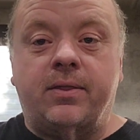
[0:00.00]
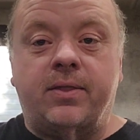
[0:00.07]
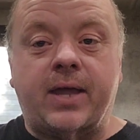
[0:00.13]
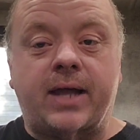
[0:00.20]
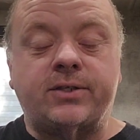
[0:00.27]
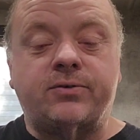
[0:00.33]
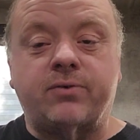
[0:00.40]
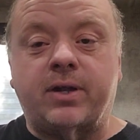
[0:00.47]

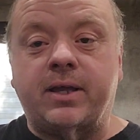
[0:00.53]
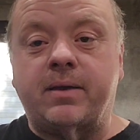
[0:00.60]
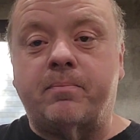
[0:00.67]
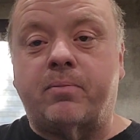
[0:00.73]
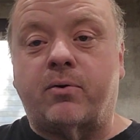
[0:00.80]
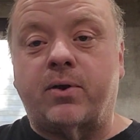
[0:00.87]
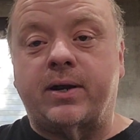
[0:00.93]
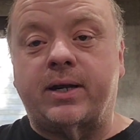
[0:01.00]
That's really
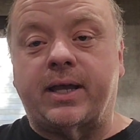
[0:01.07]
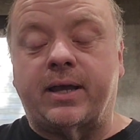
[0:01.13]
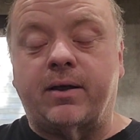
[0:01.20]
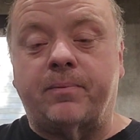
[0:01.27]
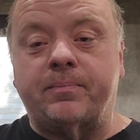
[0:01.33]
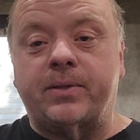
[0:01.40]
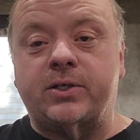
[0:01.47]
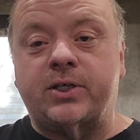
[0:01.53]
important to
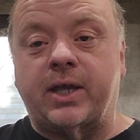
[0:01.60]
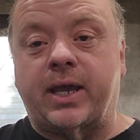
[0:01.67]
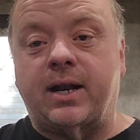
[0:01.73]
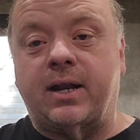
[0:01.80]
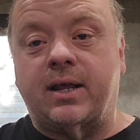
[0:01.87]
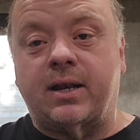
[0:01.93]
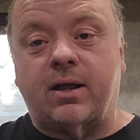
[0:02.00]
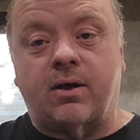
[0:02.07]
help the
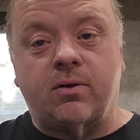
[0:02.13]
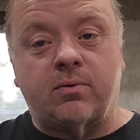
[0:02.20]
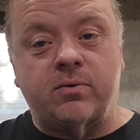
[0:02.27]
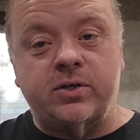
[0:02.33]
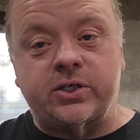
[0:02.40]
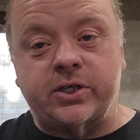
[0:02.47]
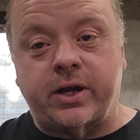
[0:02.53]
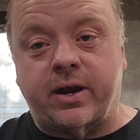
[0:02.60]
channel, along
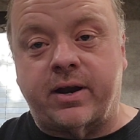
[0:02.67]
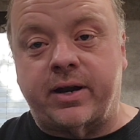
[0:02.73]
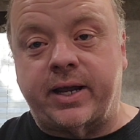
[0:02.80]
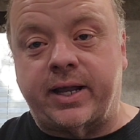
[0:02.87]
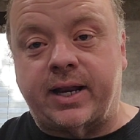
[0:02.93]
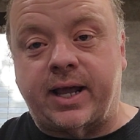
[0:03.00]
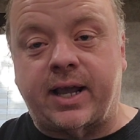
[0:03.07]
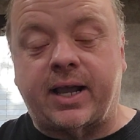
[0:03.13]
with sharing
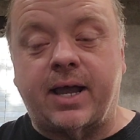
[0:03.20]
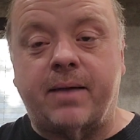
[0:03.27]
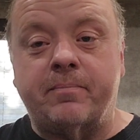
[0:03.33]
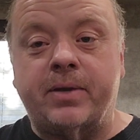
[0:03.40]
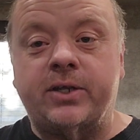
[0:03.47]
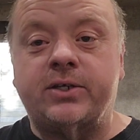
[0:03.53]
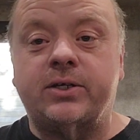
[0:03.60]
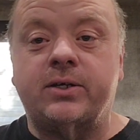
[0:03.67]
it like I
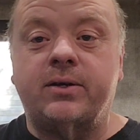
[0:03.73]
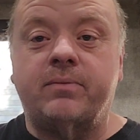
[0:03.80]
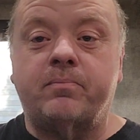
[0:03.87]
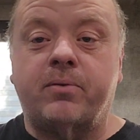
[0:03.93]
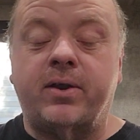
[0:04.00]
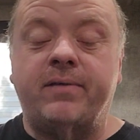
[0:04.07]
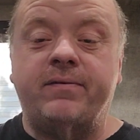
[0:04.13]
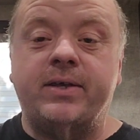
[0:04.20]

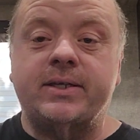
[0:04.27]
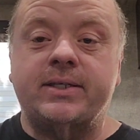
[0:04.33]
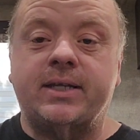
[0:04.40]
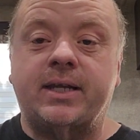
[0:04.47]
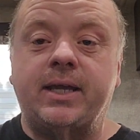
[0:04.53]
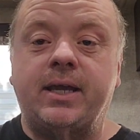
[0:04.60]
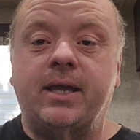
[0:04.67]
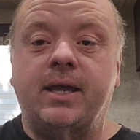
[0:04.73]
mentioned
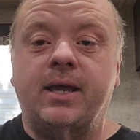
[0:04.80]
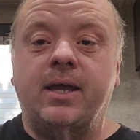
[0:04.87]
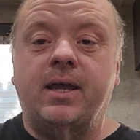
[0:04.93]
previously.